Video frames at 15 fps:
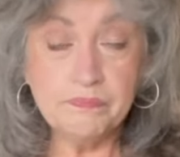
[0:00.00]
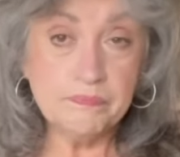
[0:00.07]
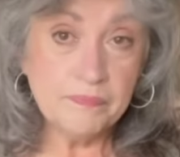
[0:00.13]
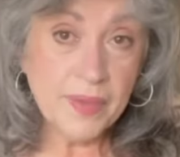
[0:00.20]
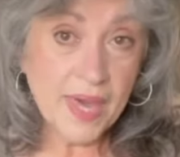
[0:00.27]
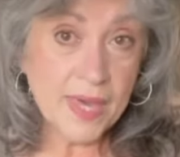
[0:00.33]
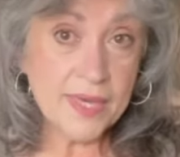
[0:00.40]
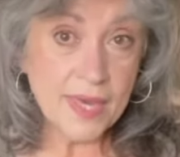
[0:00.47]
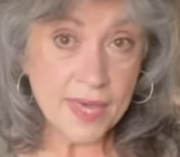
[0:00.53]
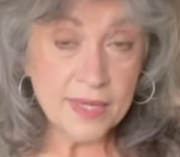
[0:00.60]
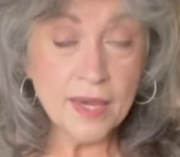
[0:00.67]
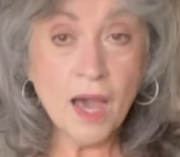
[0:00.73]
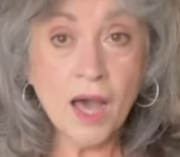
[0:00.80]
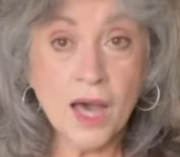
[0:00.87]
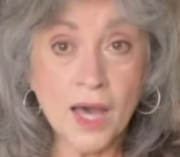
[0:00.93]
pay a
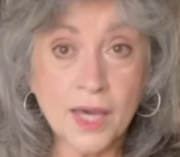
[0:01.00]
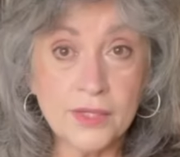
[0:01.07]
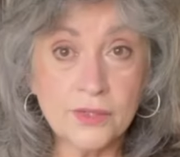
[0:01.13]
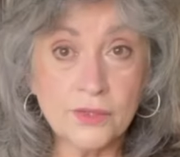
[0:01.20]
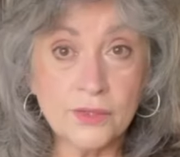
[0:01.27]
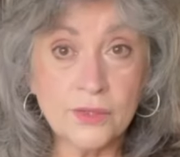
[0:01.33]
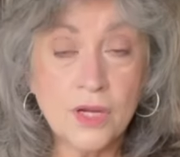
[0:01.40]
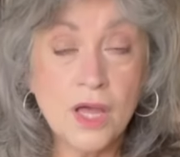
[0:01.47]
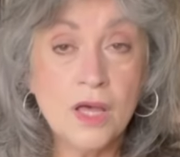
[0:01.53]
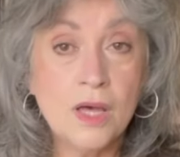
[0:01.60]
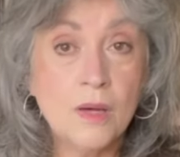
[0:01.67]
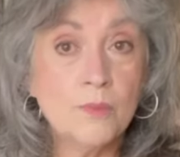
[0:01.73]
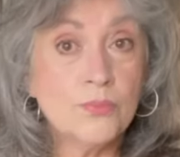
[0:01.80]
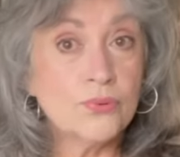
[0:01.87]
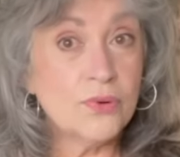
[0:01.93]
higher
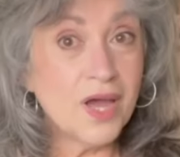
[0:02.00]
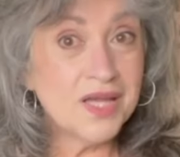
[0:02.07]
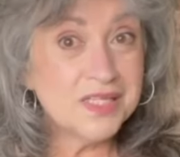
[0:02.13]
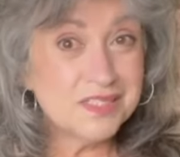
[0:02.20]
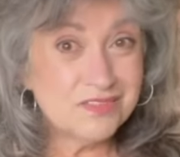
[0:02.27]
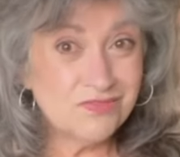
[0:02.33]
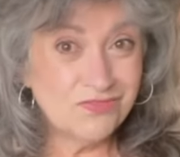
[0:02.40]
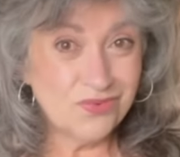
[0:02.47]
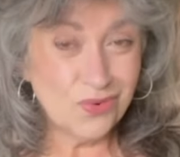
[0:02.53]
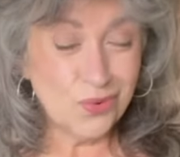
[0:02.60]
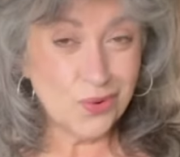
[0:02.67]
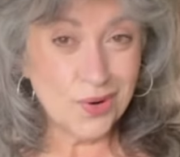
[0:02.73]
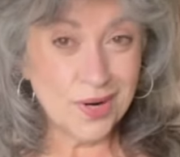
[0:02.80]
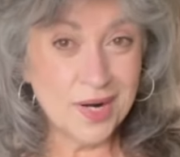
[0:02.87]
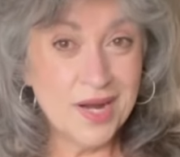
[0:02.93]
price
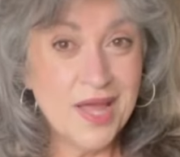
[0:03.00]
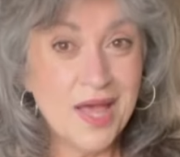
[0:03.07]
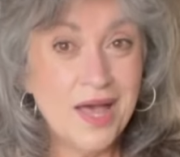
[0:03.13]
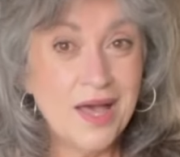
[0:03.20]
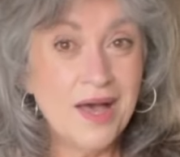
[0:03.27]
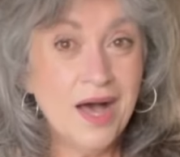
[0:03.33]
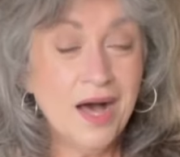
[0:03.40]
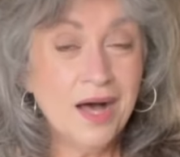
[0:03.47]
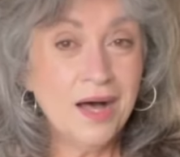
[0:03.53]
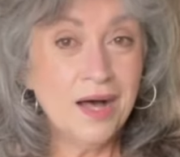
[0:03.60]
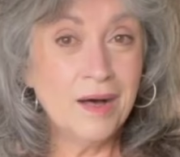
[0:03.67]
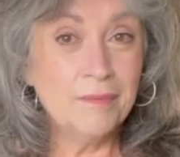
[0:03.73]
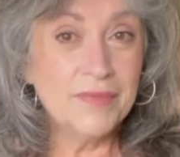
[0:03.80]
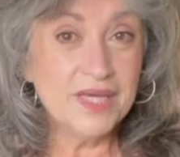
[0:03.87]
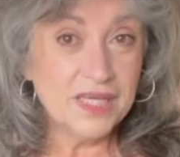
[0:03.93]
for,
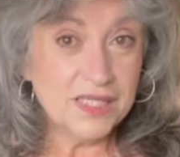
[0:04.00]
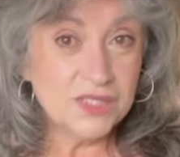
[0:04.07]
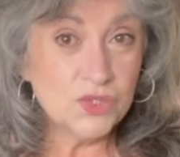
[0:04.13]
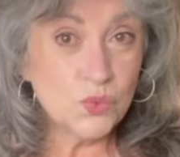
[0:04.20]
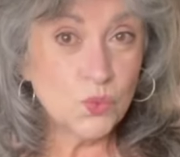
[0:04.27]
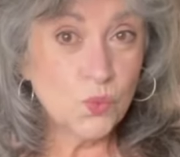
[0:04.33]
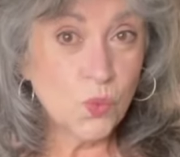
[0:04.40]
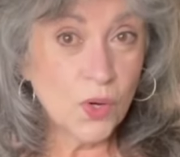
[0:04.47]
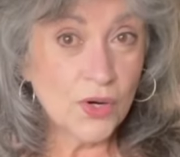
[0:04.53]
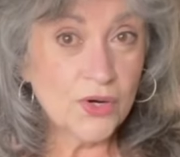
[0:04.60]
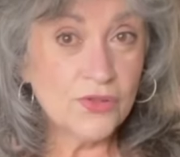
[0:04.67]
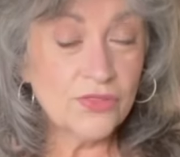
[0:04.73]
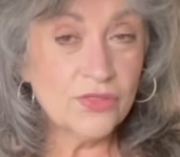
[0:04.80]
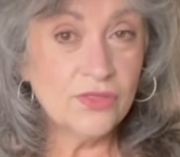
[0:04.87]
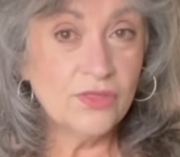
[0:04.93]
um, it's
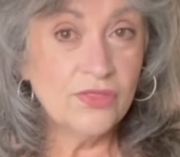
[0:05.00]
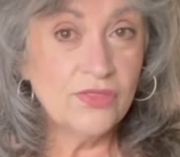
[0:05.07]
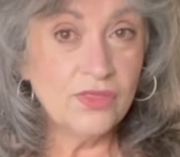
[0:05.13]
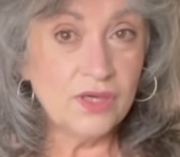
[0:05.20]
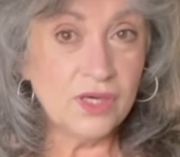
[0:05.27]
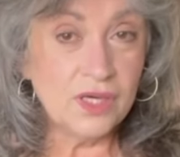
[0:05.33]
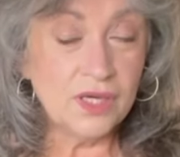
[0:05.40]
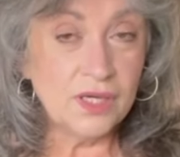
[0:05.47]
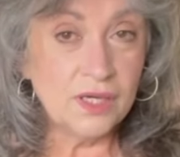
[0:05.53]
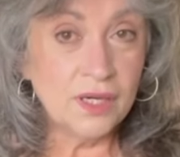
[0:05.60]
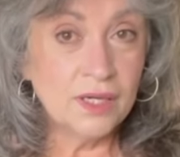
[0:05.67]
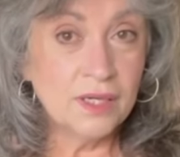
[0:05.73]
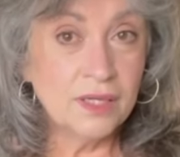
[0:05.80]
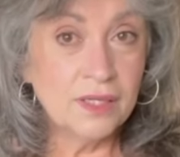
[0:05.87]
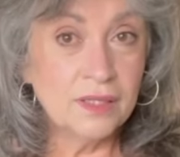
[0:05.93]
worth the
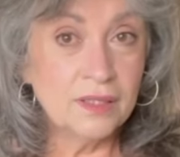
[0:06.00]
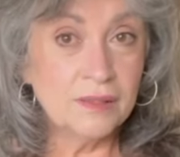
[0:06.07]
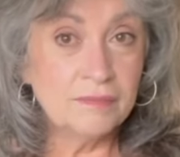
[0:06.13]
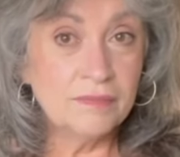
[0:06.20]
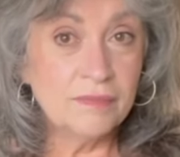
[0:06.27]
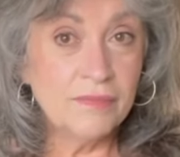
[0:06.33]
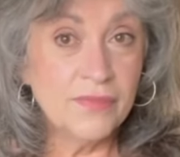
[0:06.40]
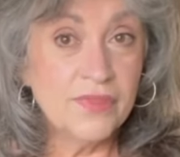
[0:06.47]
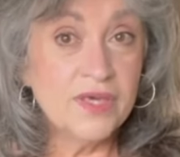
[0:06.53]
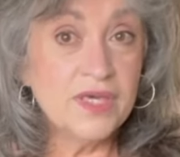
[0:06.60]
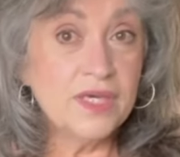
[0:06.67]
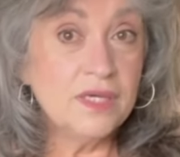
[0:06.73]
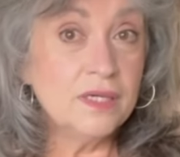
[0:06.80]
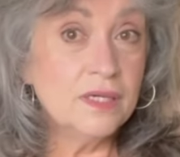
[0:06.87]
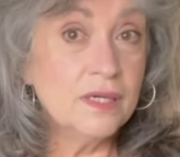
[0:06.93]
um,
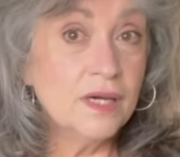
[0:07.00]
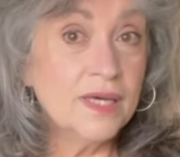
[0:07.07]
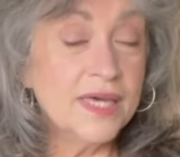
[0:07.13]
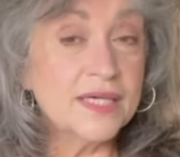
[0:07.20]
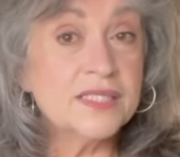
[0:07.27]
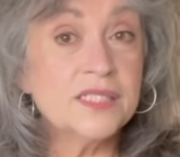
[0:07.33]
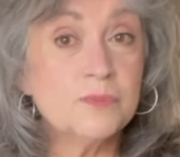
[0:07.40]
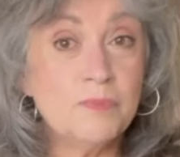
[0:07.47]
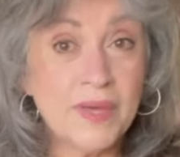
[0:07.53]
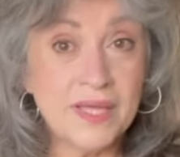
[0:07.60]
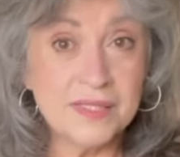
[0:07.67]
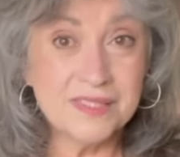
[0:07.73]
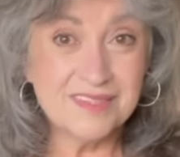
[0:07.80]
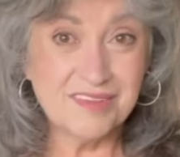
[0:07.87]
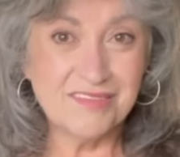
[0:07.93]
the
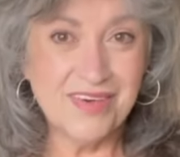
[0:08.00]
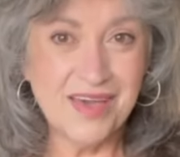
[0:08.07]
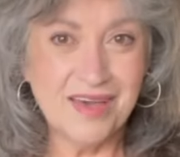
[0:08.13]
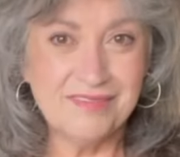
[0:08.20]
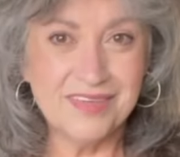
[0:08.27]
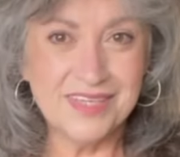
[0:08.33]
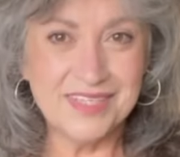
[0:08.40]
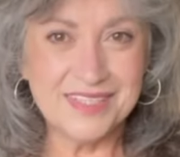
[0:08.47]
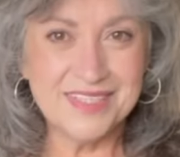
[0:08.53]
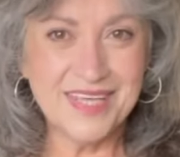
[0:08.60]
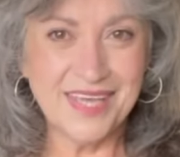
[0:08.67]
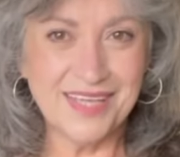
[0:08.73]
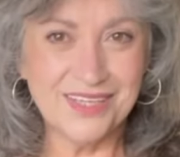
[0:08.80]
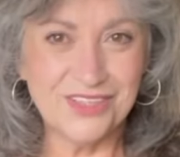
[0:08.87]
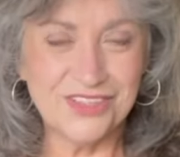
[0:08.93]
expense of having it
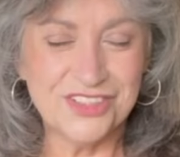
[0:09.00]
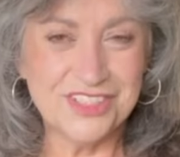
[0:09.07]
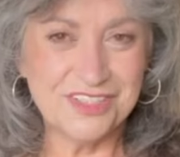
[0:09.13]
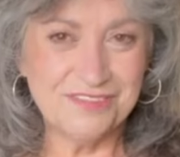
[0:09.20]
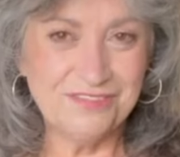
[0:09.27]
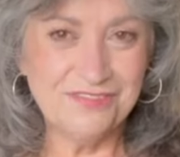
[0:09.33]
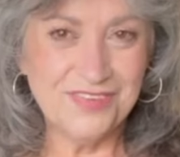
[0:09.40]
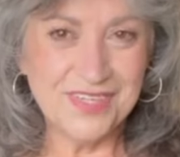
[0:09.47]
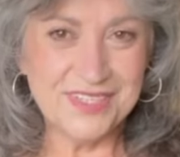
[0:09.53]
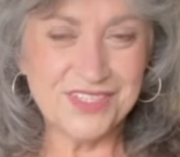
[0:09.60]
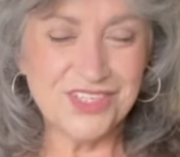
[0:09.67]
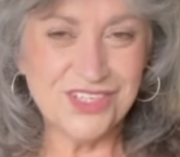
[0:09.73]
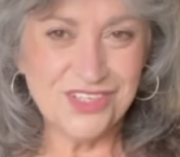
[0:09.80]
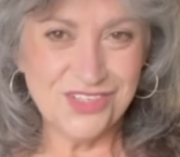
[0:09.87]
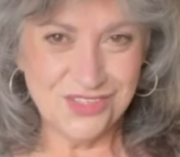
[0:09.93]
tailored to fit
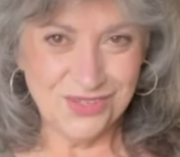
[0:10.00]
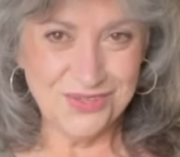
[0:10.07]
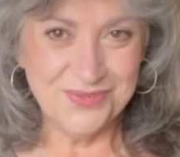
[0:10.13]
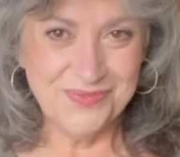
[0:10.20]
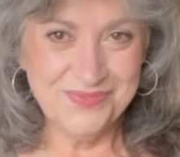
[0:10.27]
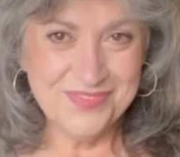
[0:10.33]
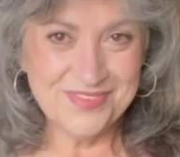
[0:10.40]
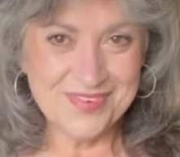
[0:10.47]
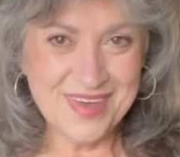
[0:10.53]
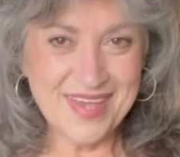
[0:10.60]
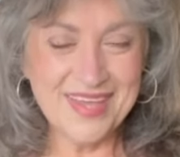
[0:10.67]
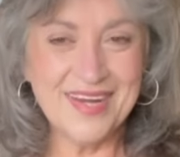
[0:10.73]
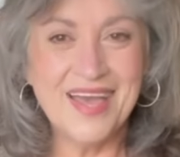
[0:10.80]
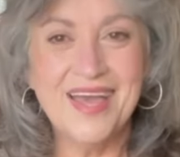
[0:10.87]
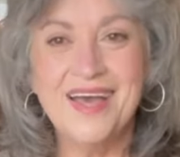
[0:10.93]
to you,
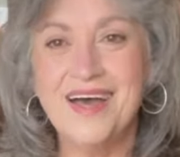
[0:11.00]
right?